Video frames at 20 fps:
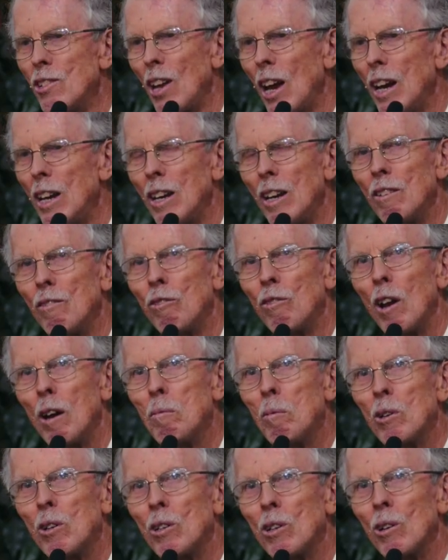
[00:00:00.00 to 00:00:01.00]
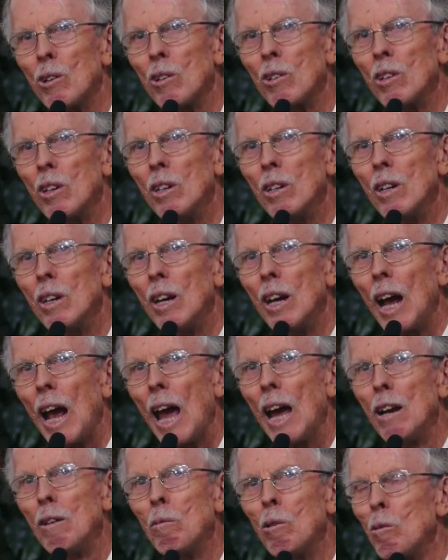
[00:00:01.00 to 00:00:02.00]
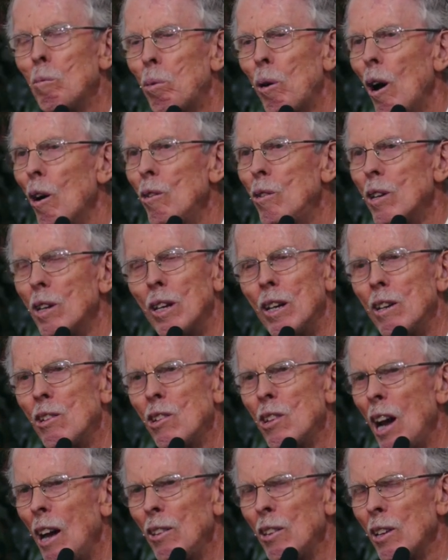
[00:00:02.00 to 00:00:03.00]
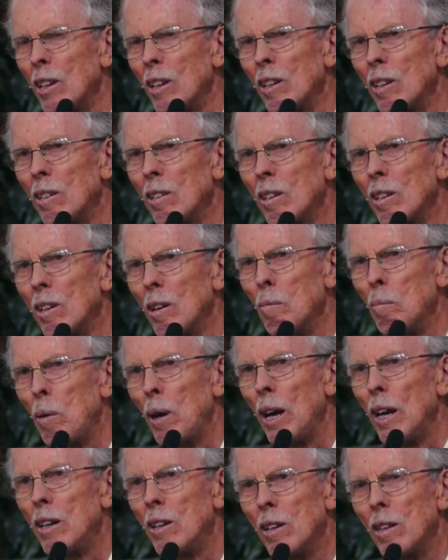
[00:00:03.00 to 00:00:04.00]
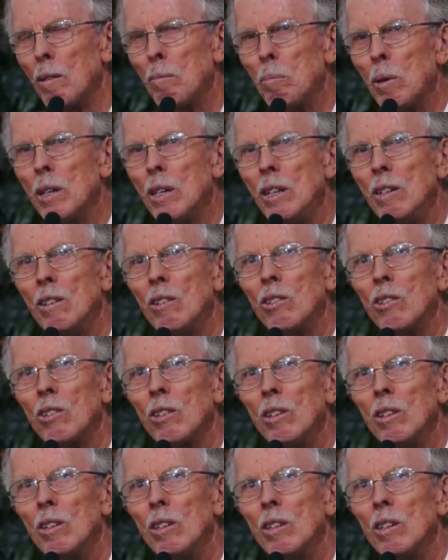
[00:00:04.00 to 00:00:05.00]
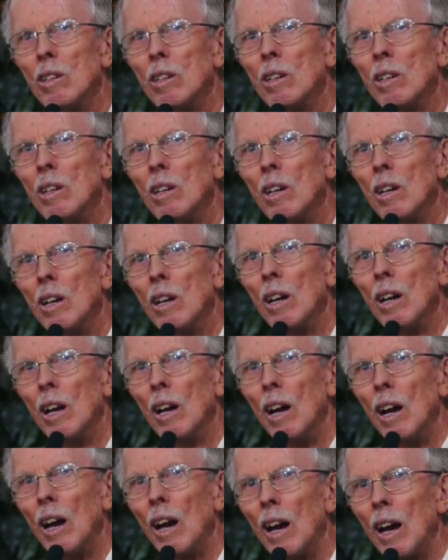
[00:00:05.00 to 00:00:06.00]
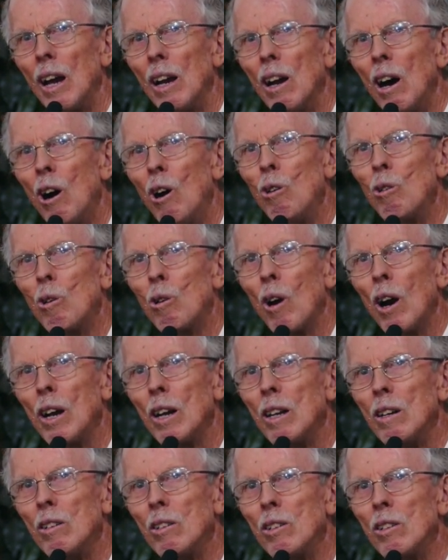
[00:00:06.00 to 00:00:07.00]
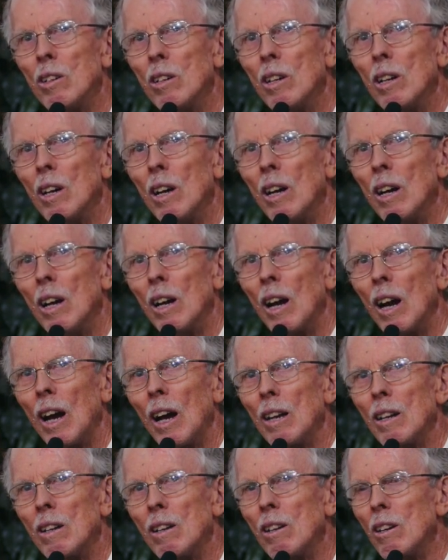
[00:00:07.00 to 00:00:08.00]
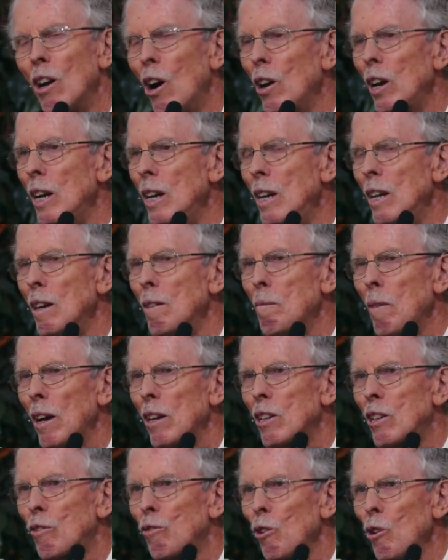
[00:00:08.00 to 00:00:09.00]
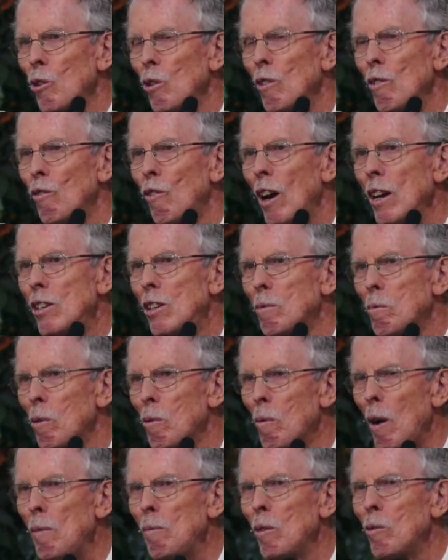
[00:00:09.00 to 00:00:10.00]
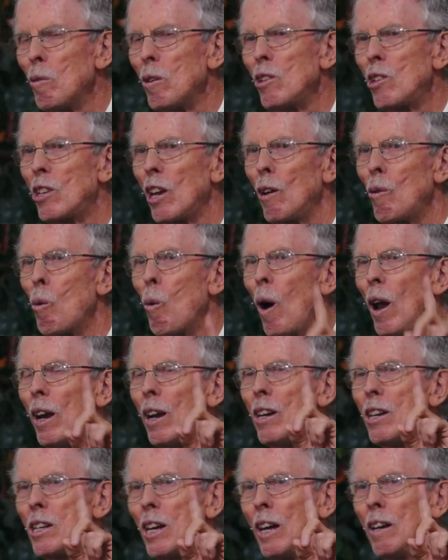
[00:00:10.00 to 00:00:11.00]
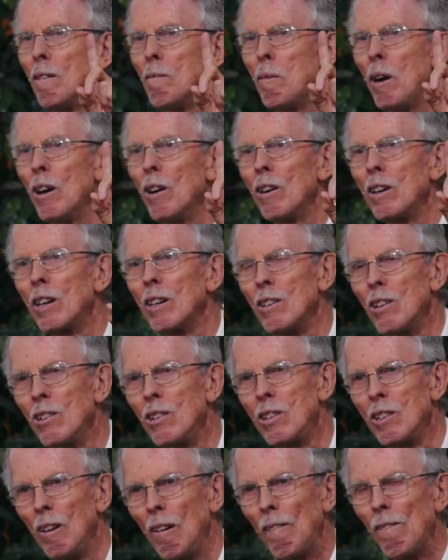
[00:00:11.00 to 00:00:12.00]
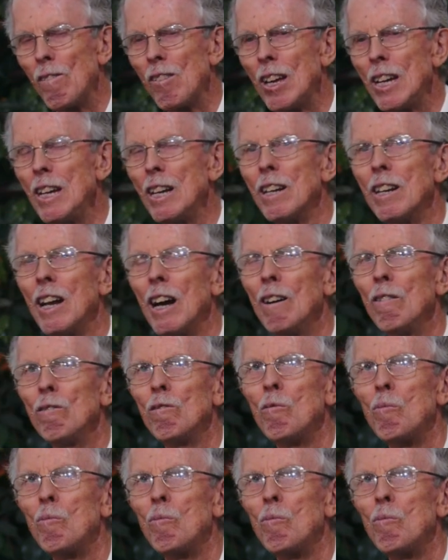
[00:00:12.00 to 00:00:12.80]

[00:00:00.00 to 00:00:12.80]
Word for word: anti inflammatory Animal protein is nothing compared to the beans and whole grains and not eating much fruit and vegetable. Remember, we said one in 10 Americans eat enough?